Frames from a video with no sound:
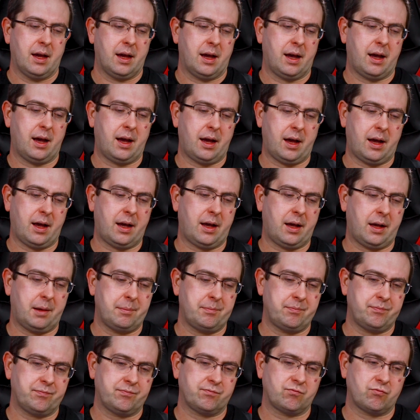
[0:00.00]

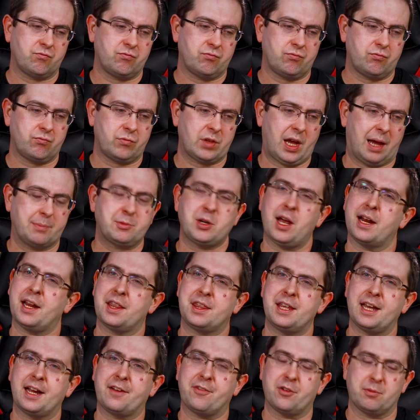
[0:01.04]
Um, I'm trying to
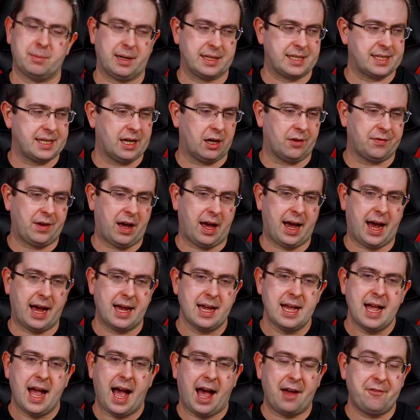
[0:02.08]
think for myself. I,
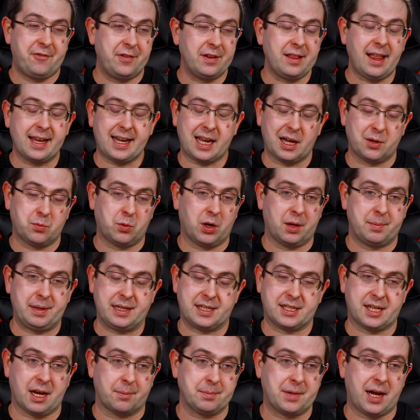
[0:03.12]
I, I feel like I'd want to be
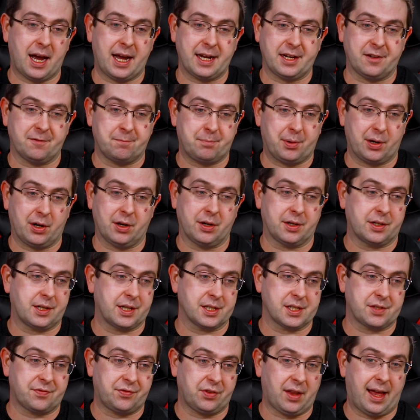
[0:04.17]
some kind of bird
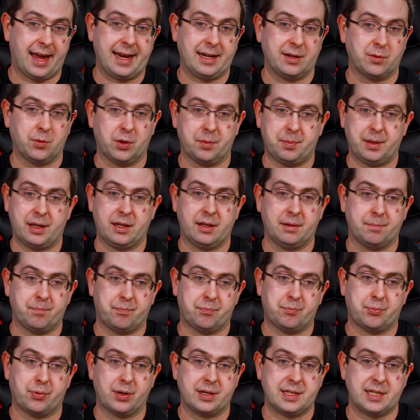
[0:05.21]
because flight would be
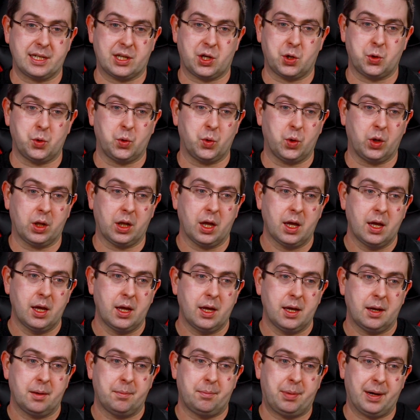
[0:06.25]
pretty cool.
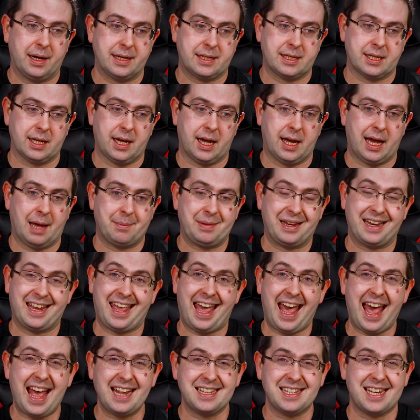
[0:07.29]
But, uh, I mean,
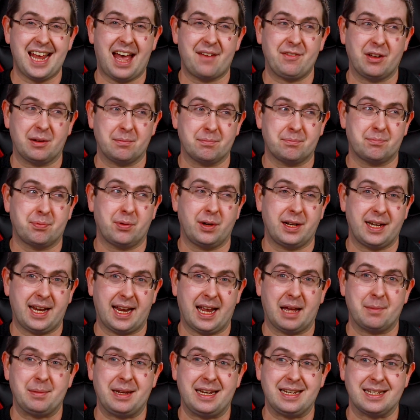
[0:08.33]
cats have it pretty
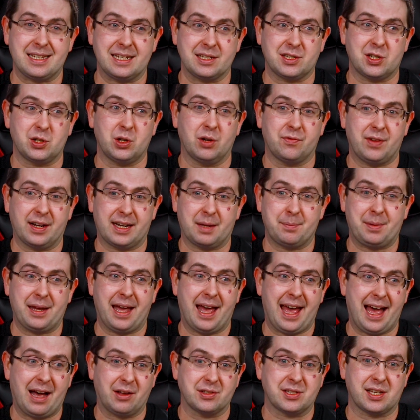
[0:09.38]
damn easy, too, if I could be a
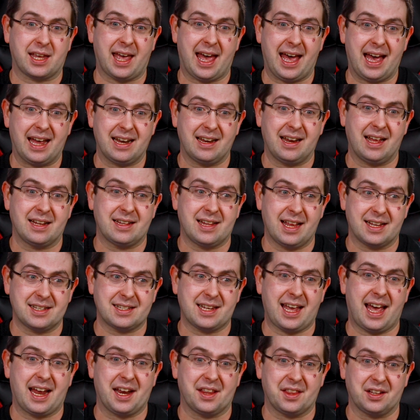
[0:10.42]
house cat. That, that's
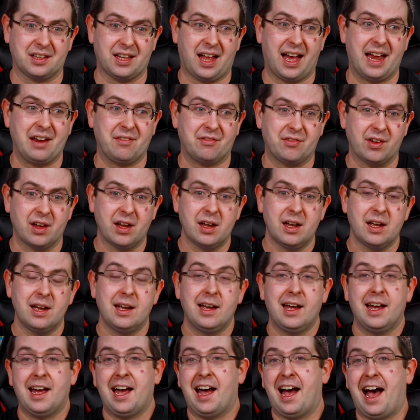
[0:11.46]
kind of the life.
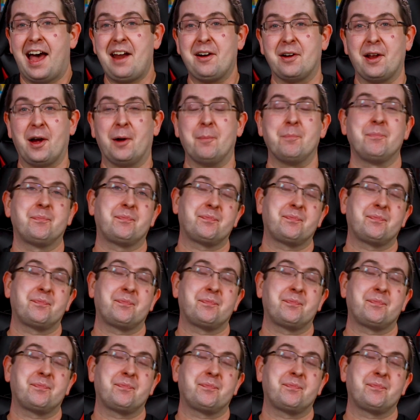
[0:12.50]
I don't know.